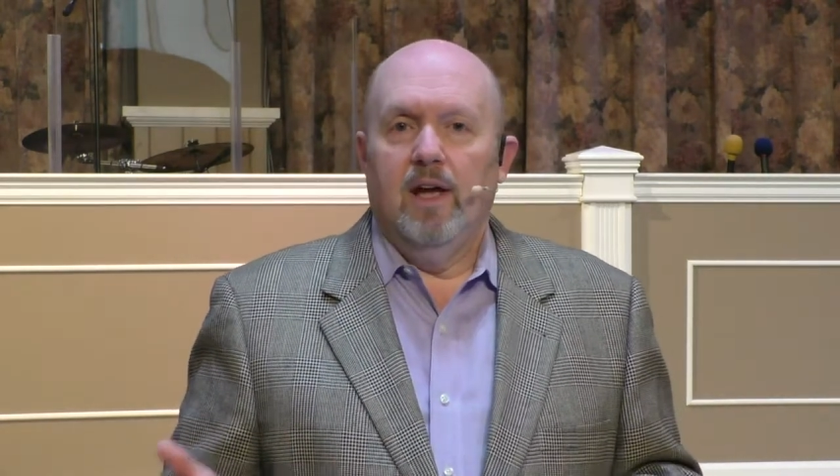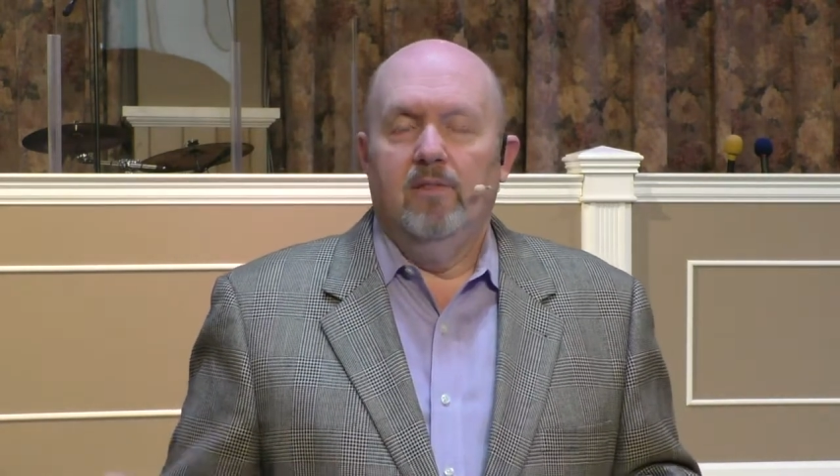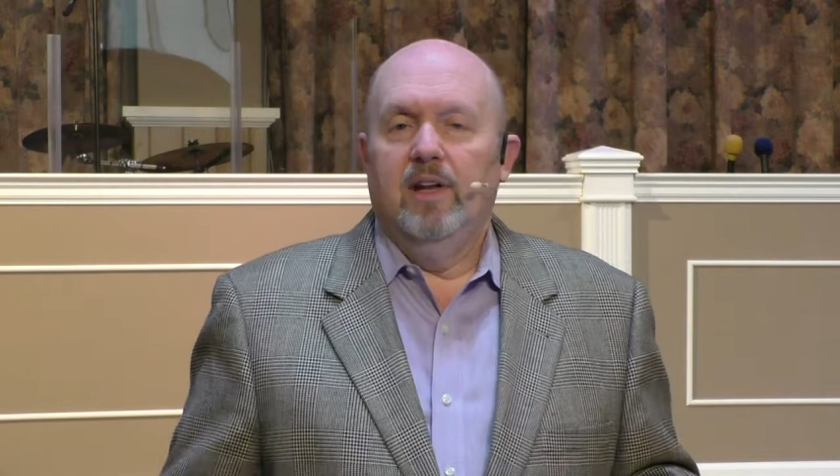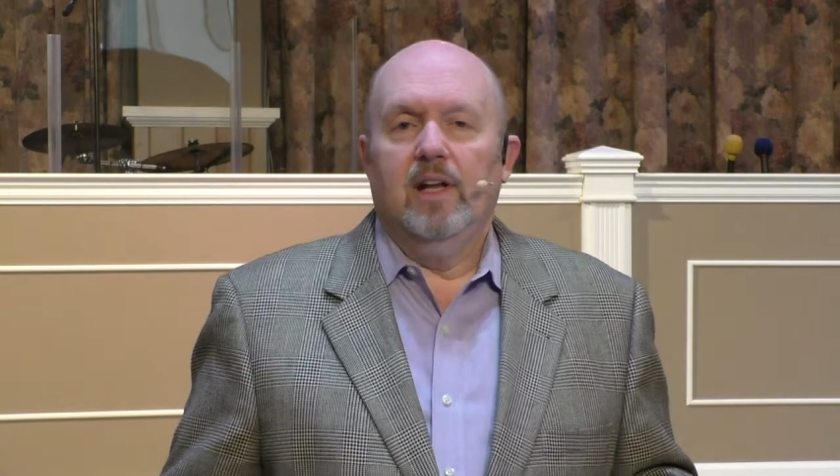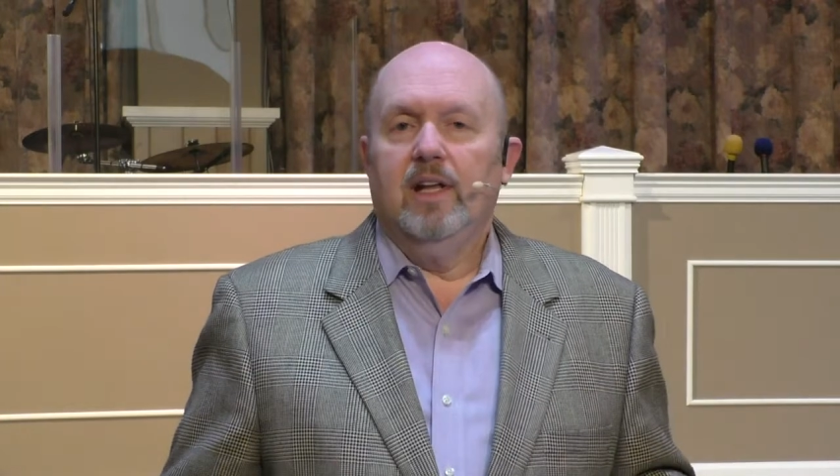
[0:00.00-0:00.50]

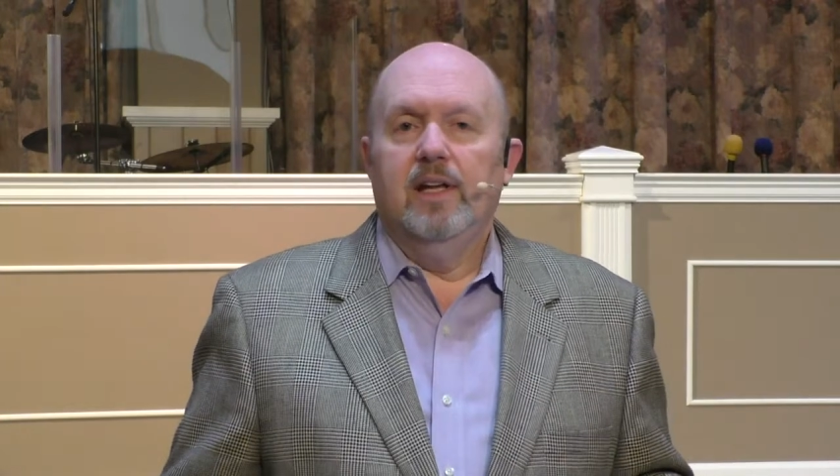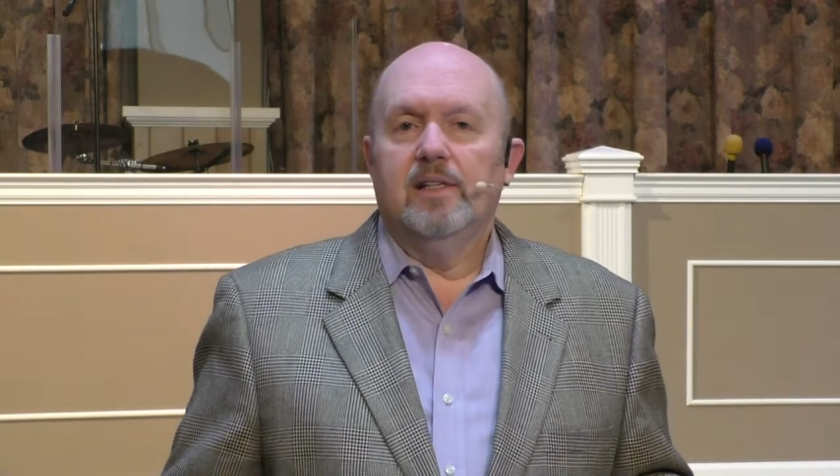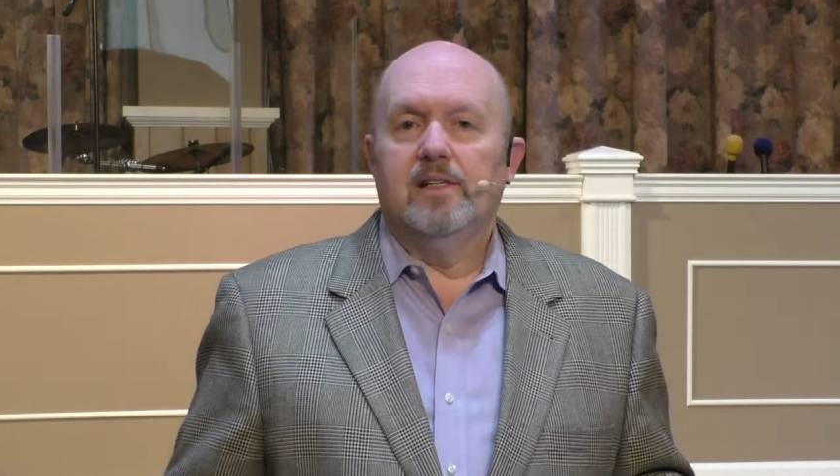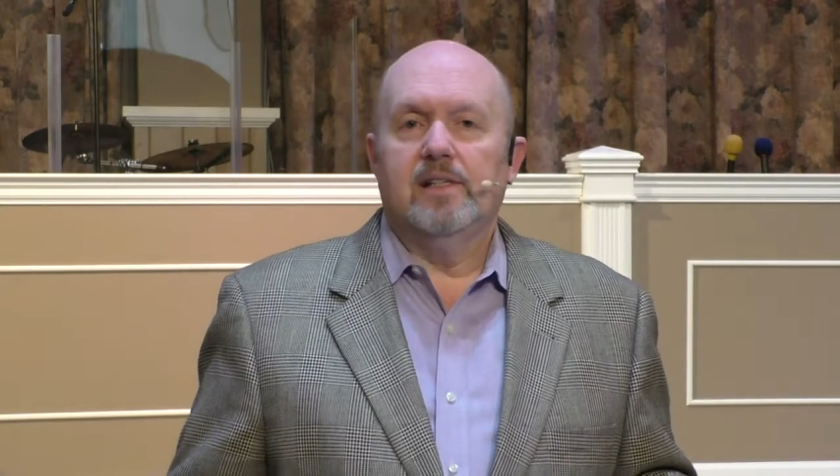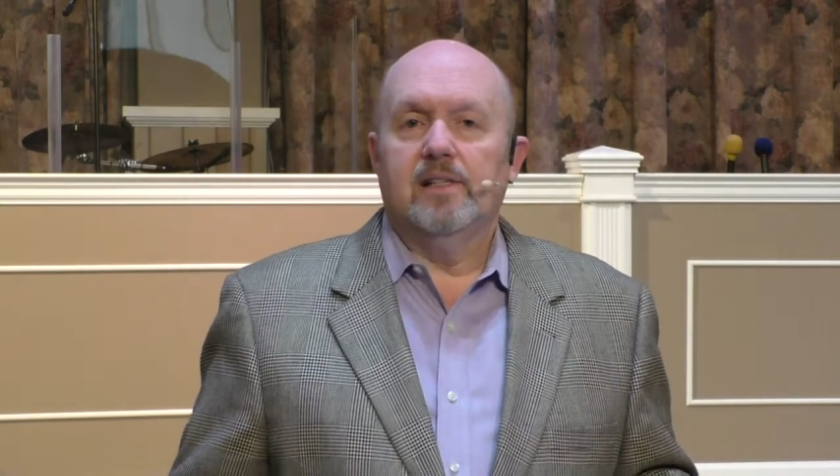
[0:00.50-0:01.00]
evidently
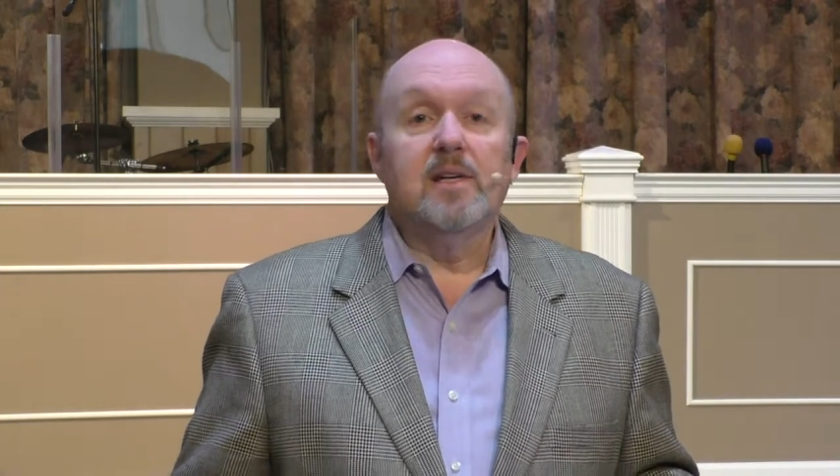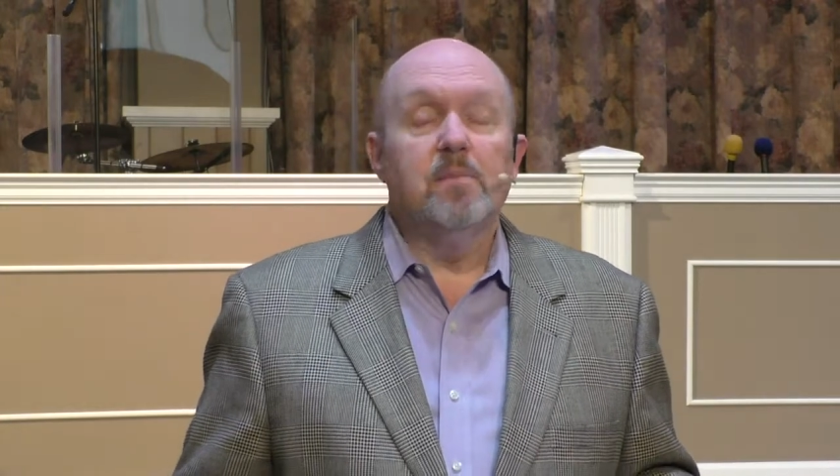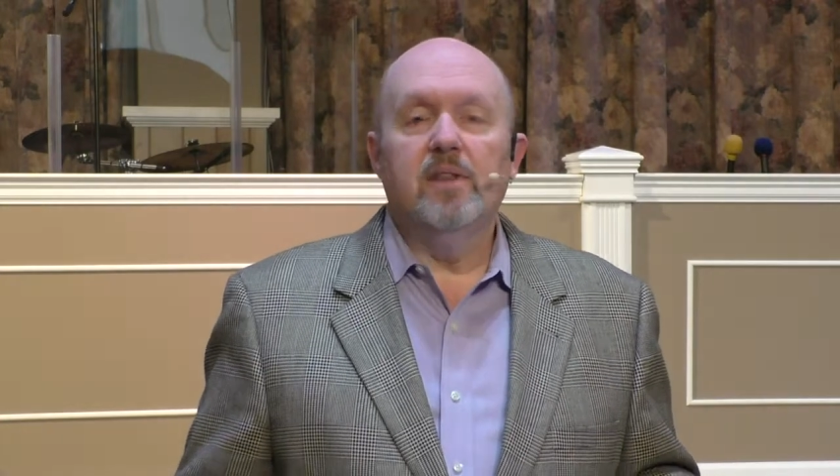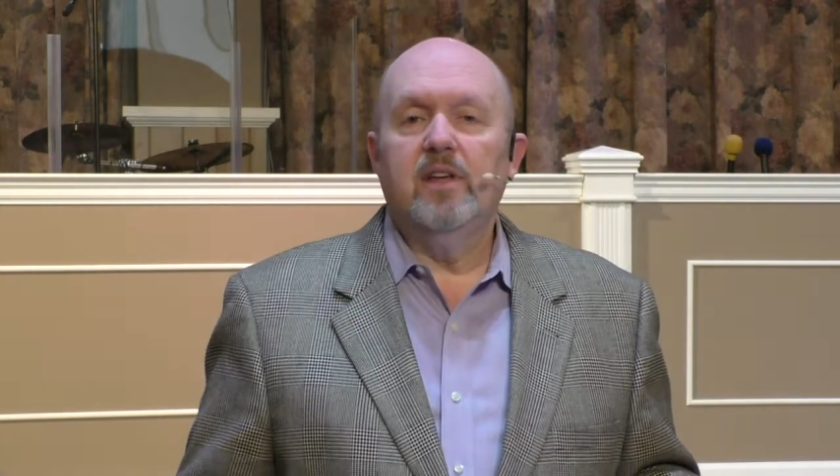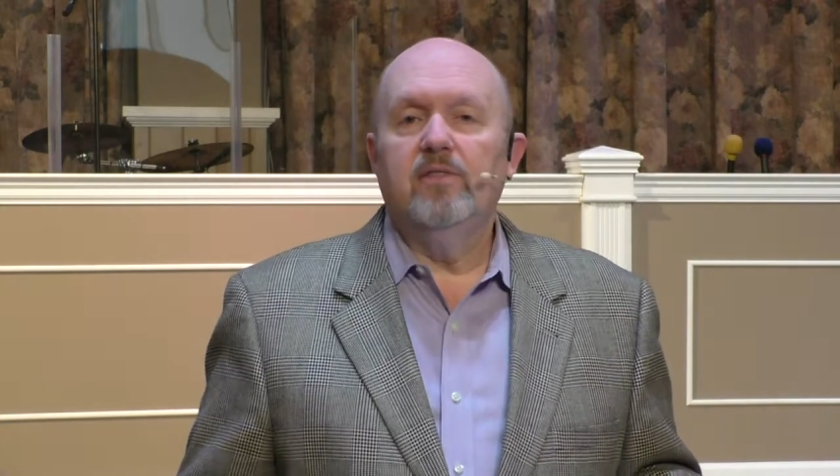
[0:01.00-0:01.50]
his
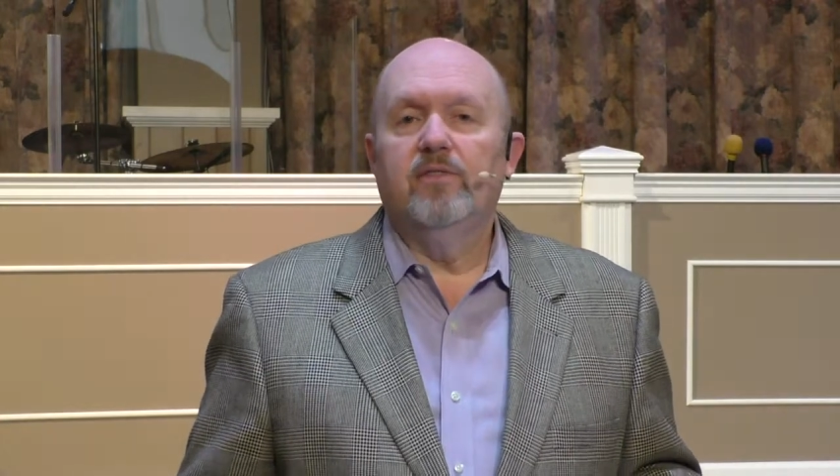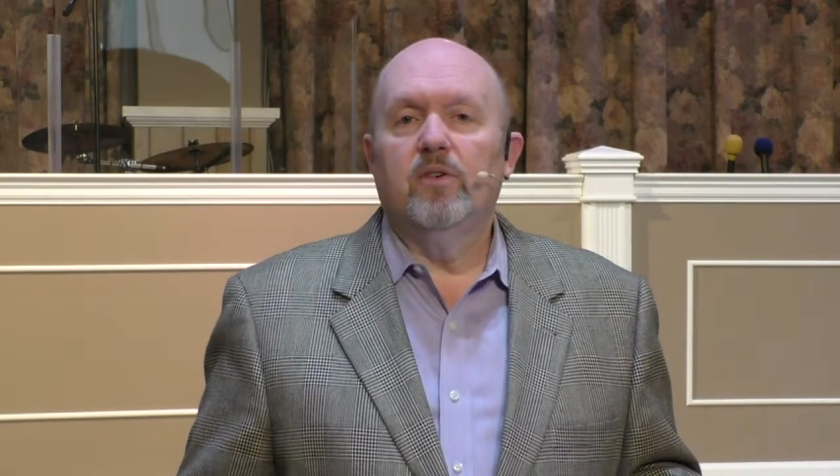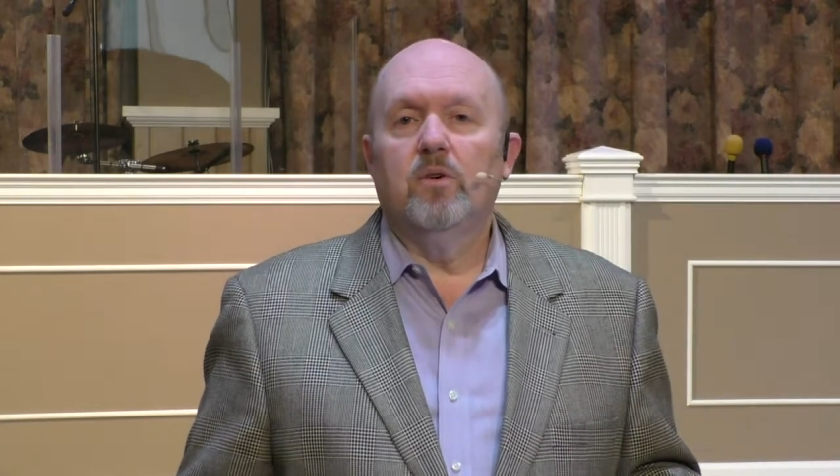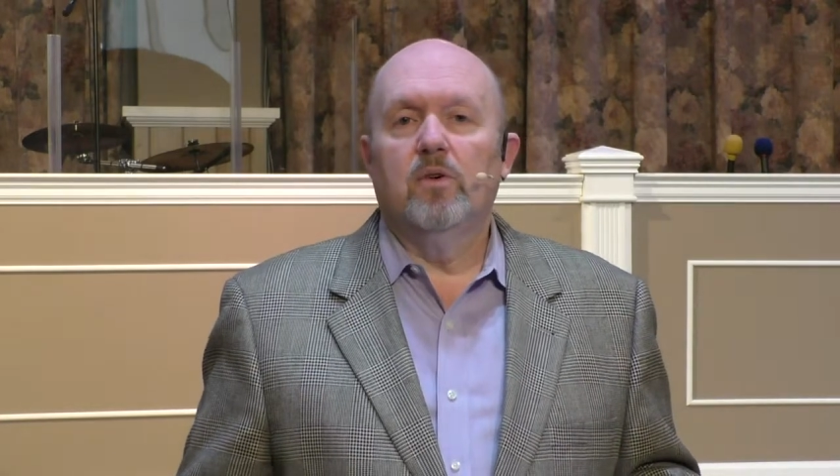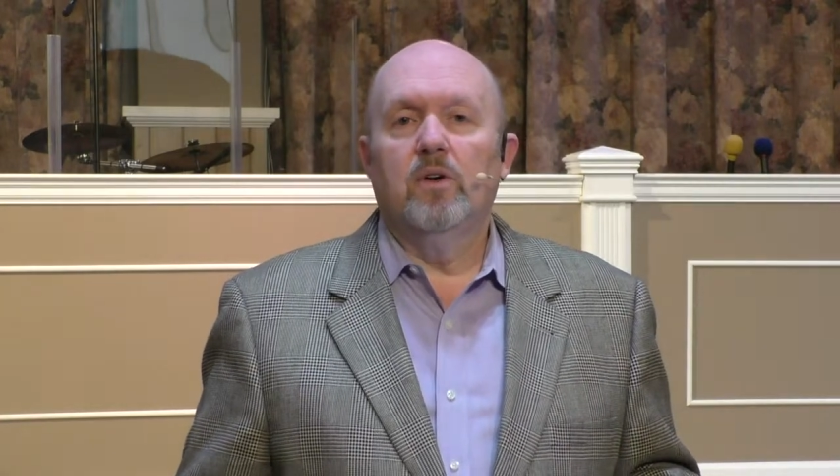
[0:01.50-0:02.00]
sympathy
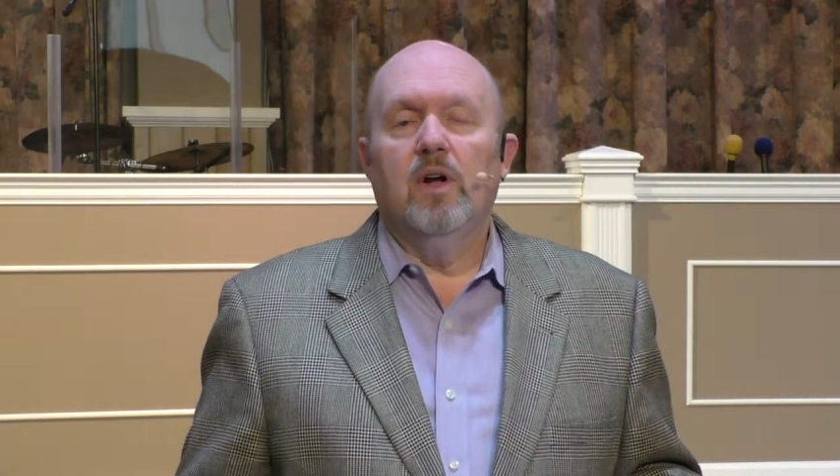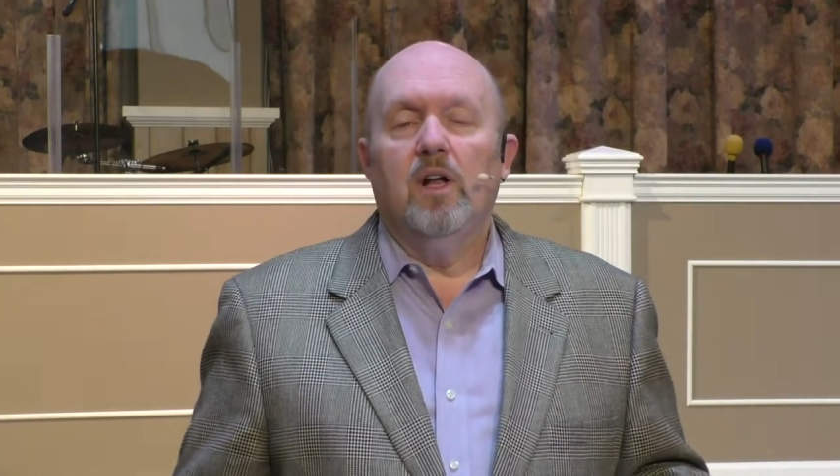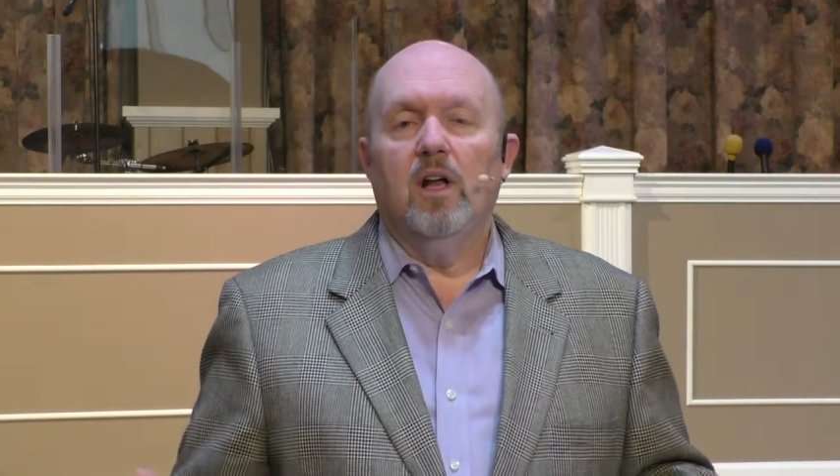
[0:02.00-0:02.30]
for